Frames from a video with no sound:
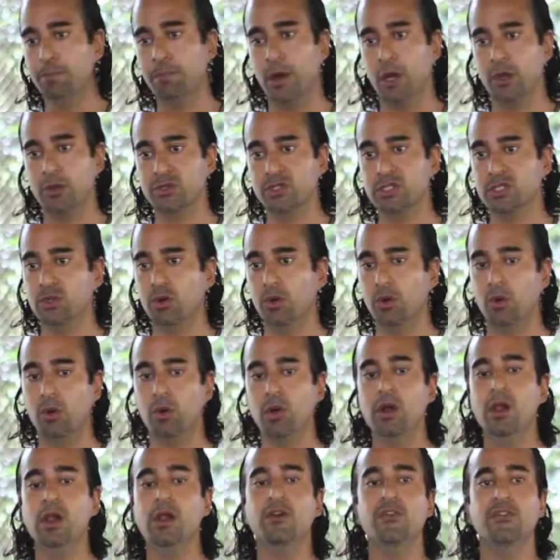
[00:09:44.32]
a bottle school
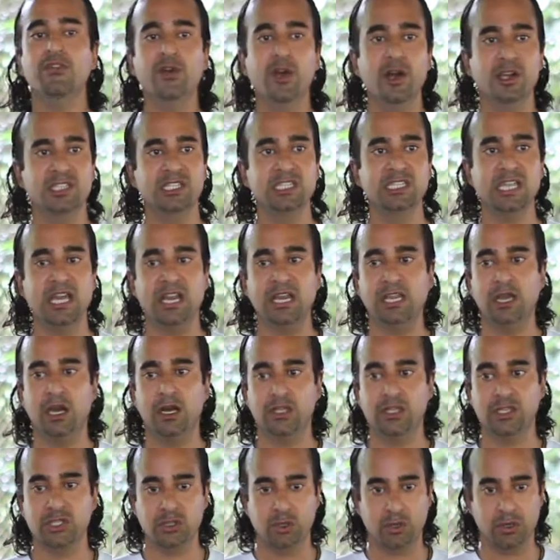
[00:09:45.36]
versus any
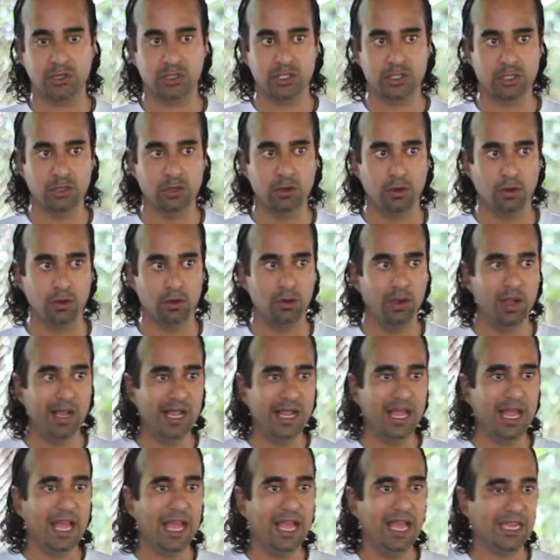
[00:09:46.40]
other sort of school.
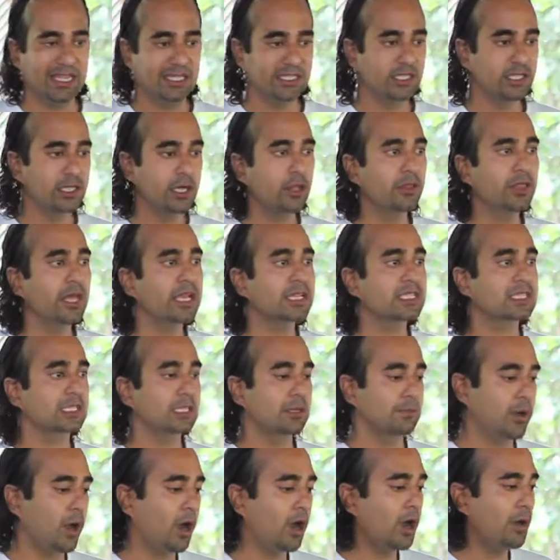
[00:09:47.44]
And that's
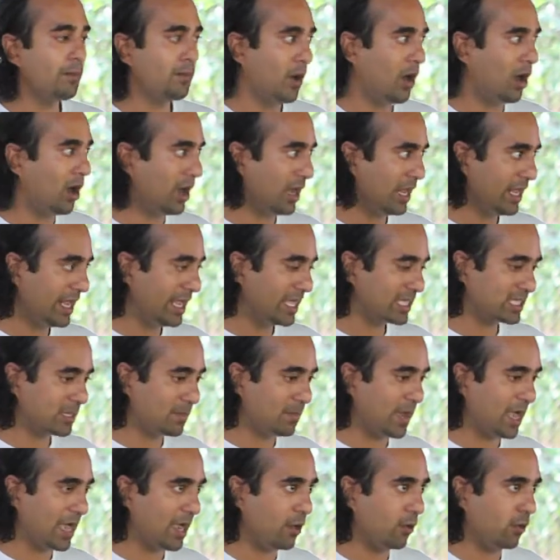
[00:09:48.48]
partly it's
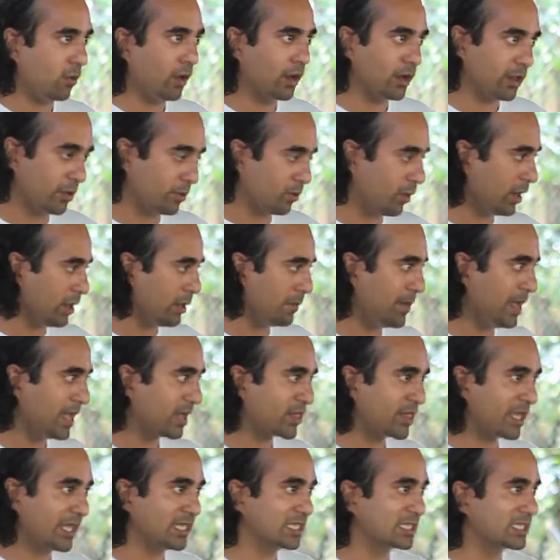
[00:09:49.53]
about one of the big
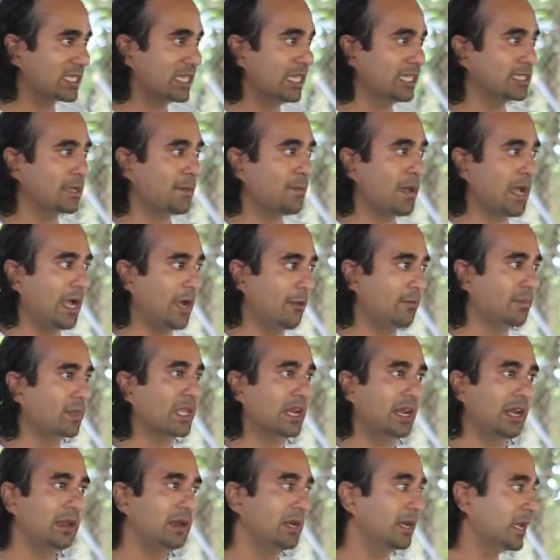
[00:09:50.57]
things is about
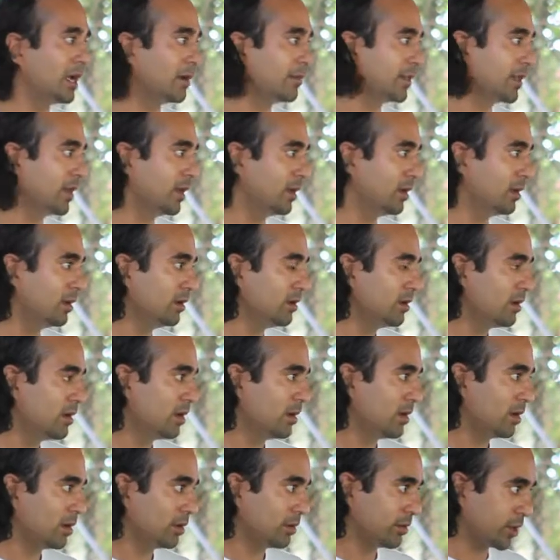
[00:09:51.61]
cleaning up the
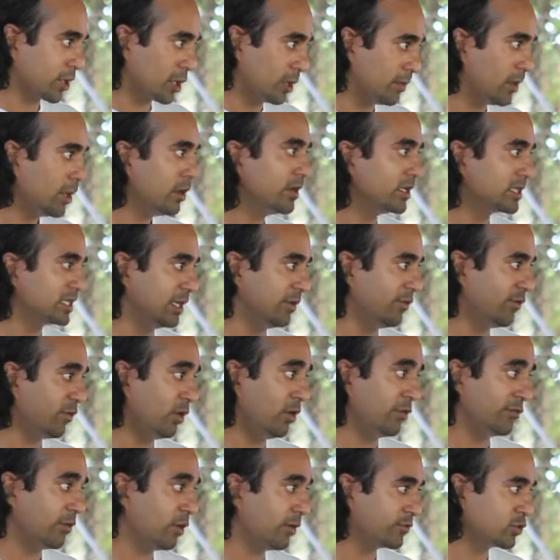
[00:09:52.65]
community
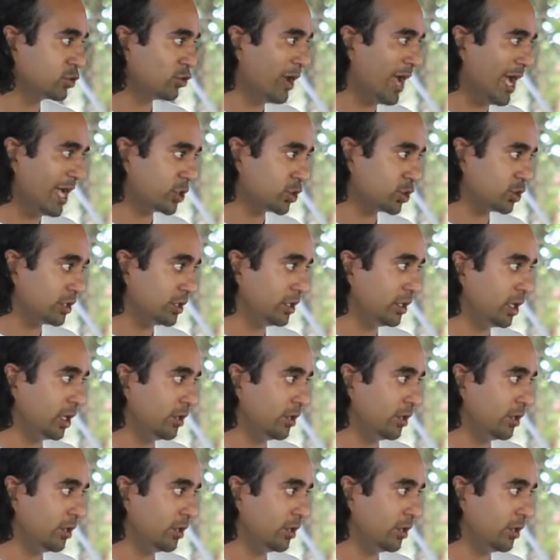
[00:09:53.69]
of trash.